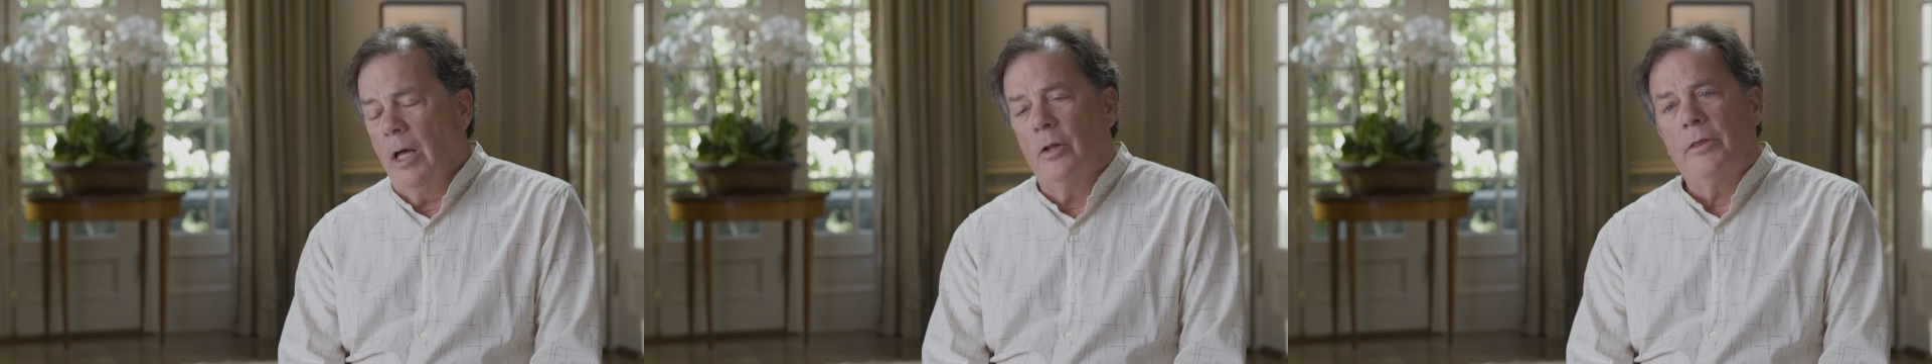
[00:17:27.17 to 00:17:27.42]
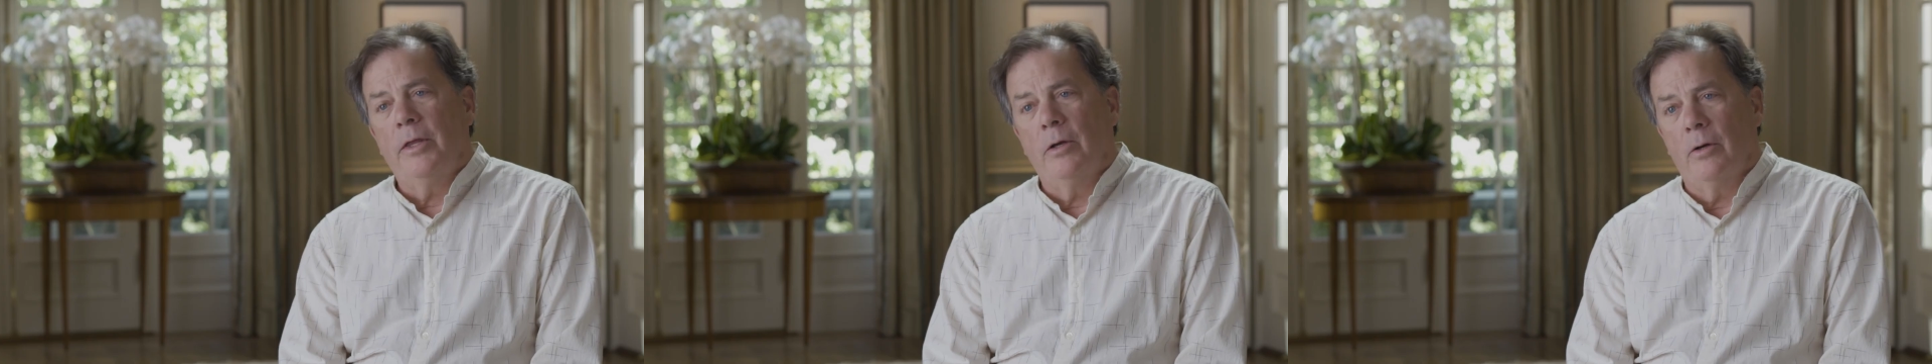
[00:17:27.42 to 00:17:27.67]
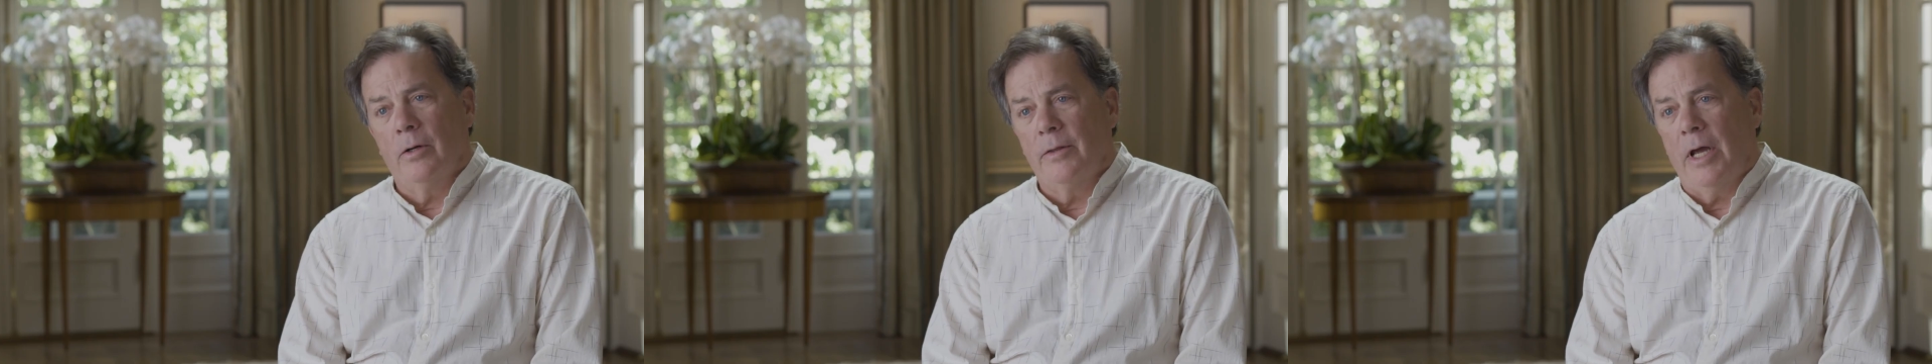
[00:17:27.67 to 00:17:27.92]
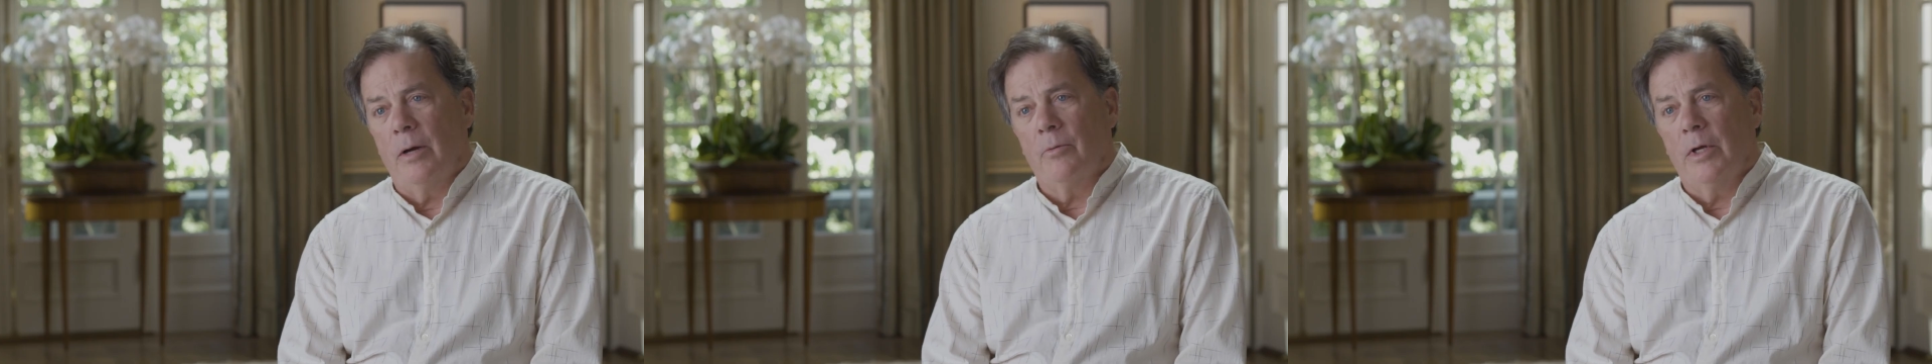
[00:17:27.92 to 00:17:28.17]
healthier in
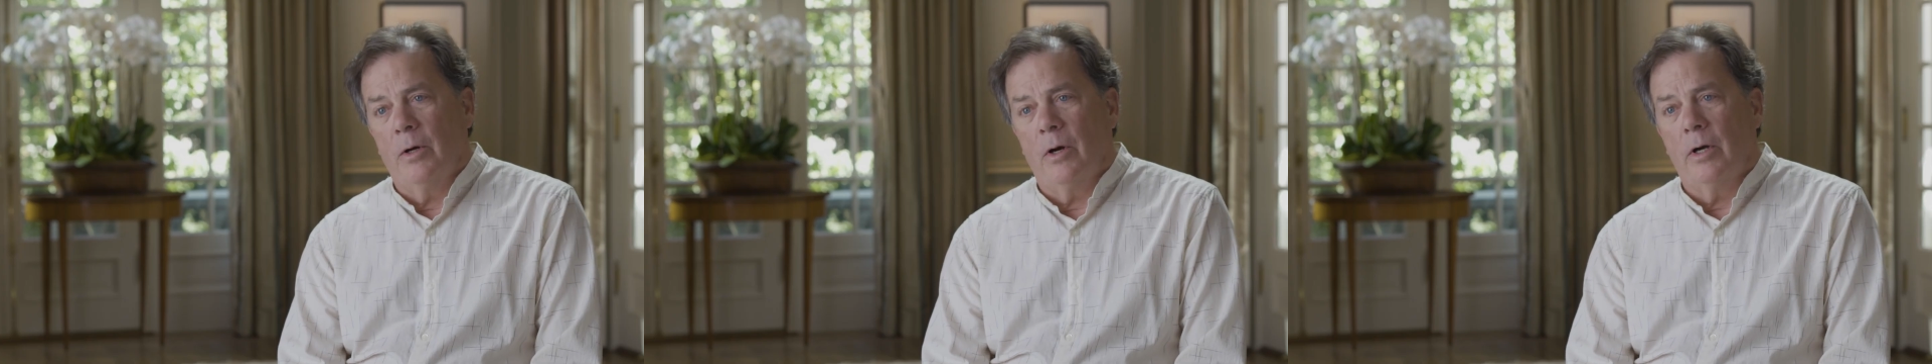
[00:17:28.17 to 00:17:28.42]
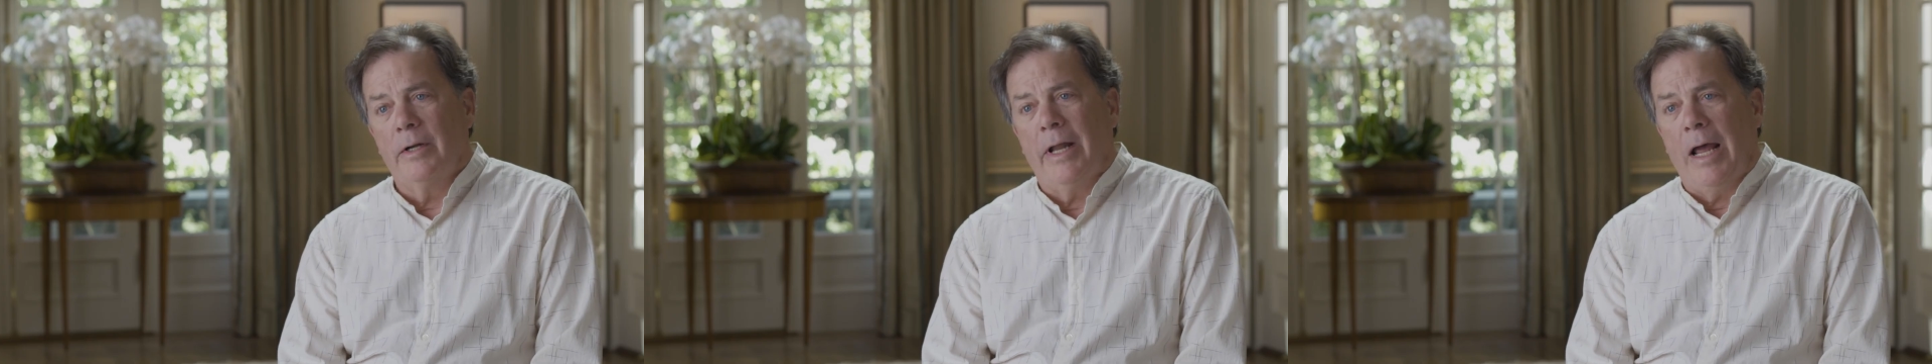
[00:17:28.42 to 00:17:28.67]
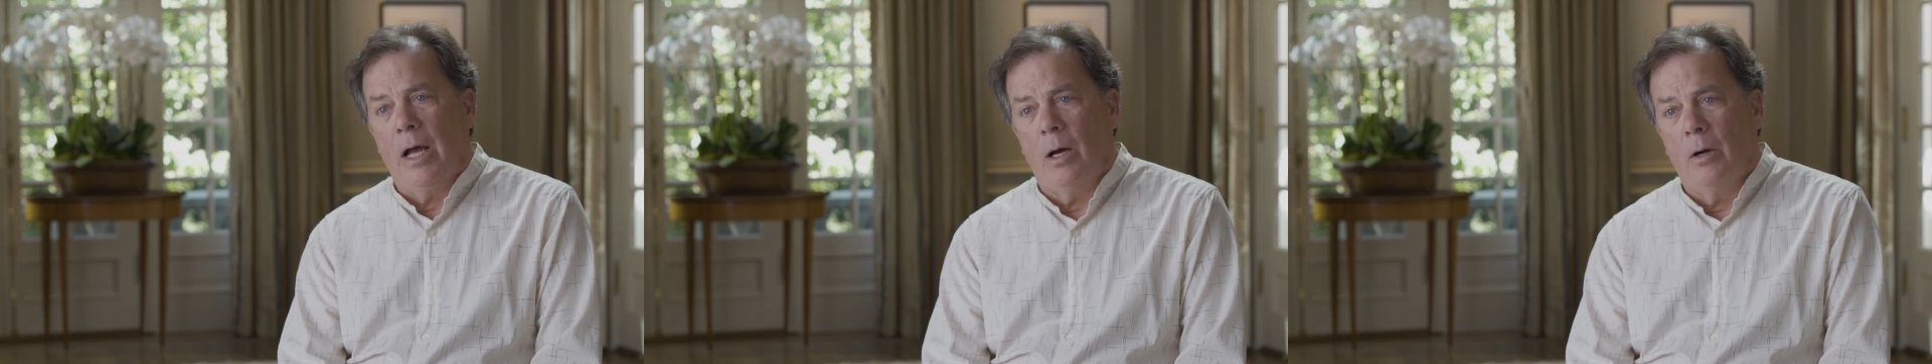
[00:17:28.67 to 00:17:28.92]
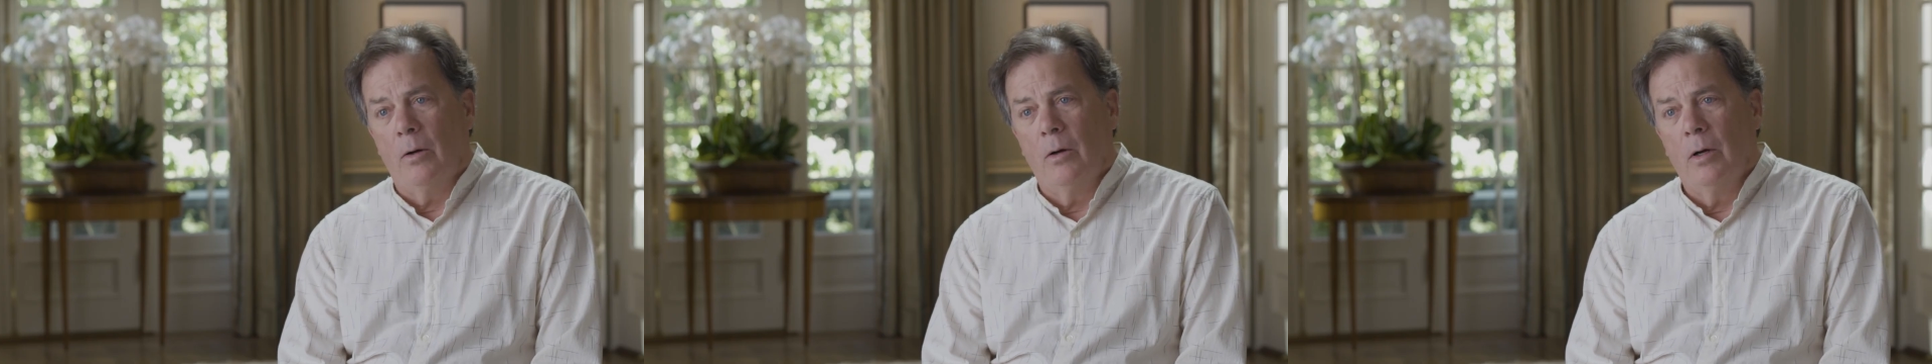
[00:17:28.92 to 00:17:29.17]
that regard
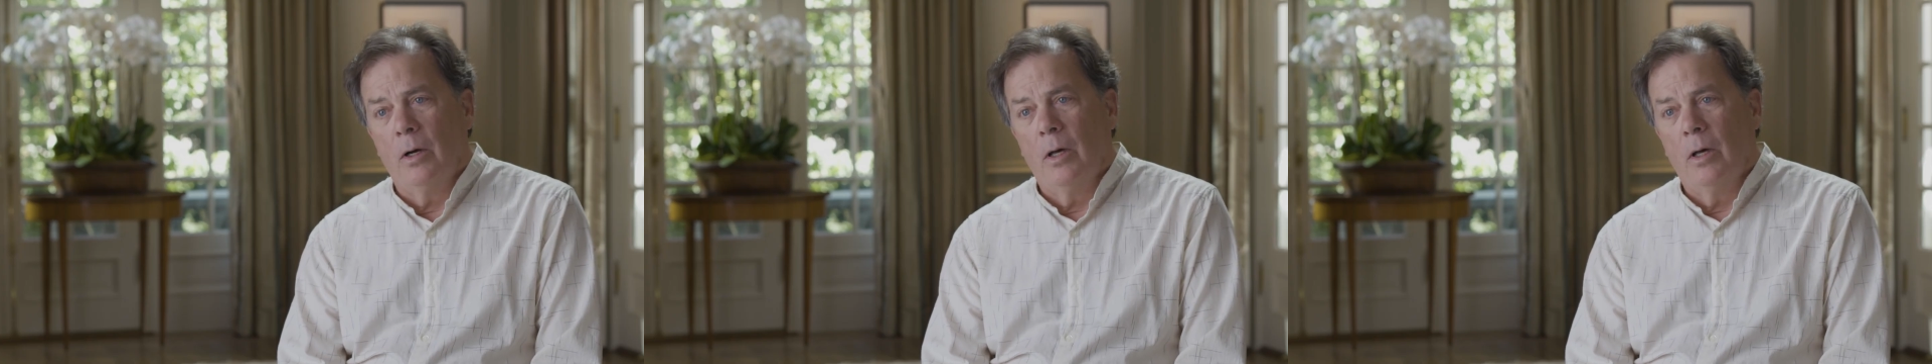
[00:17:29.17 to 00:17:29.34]
now